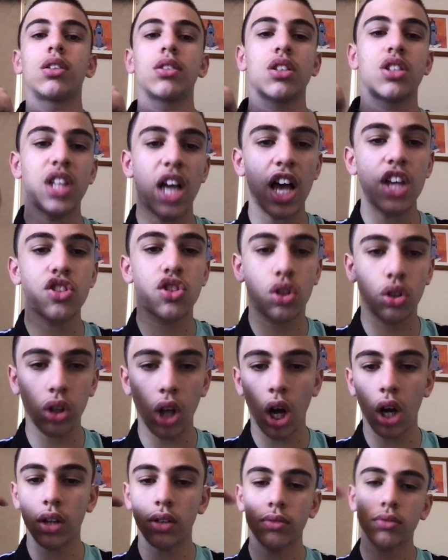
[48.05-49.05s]
does
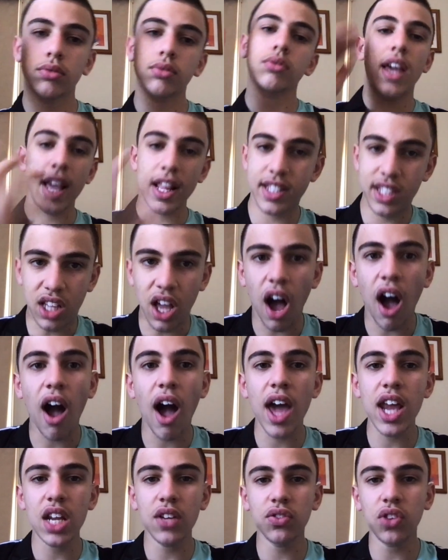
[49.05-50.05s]
glow. It's
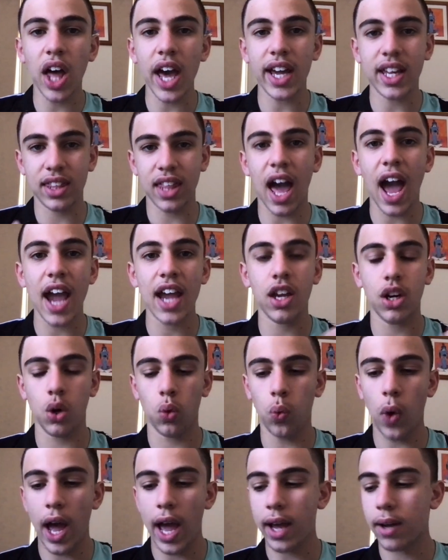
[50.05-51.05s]
kind of like that in a
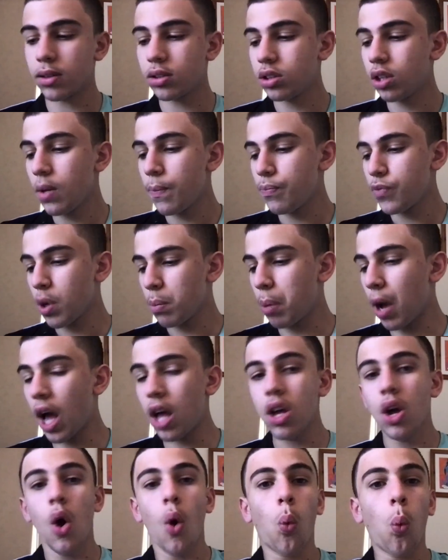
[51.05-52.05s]
way.
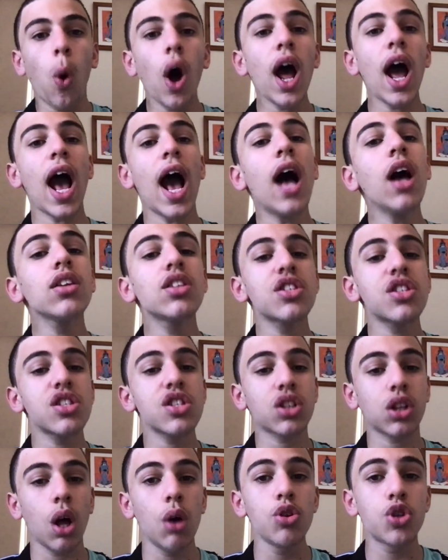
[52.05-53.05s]
But what else does
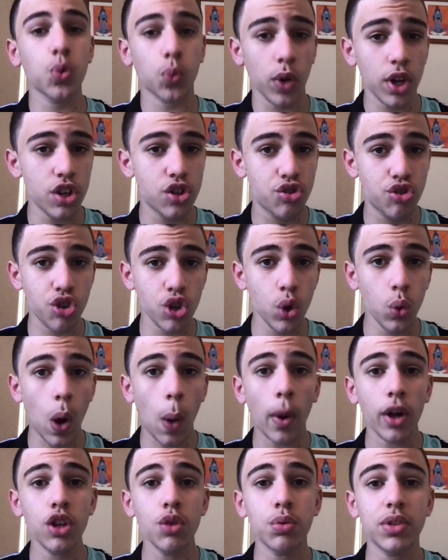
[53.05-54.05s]
glow squid do? Well,
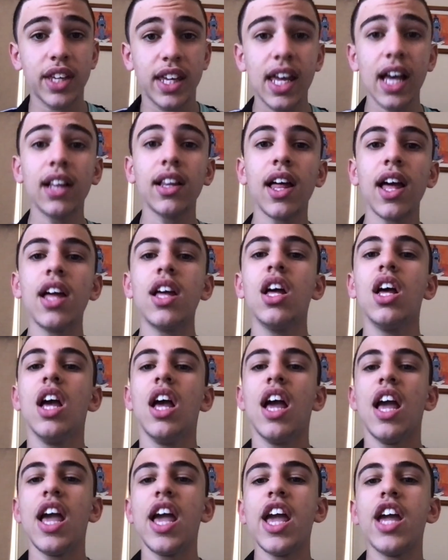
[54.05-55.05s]
when you kill it,
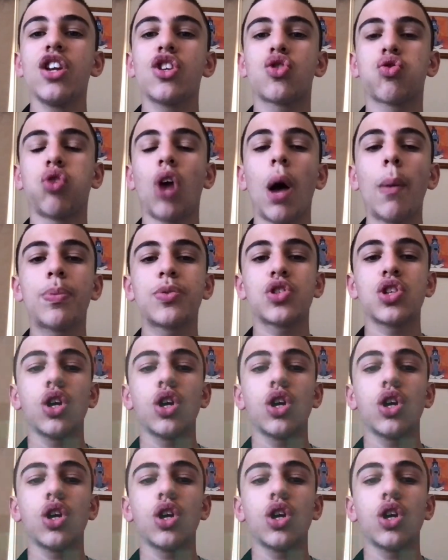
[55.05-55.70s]
it drops